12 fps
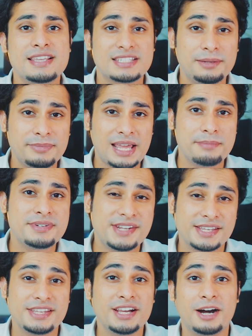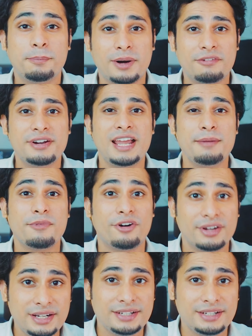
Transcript: sometimes taking a power nap on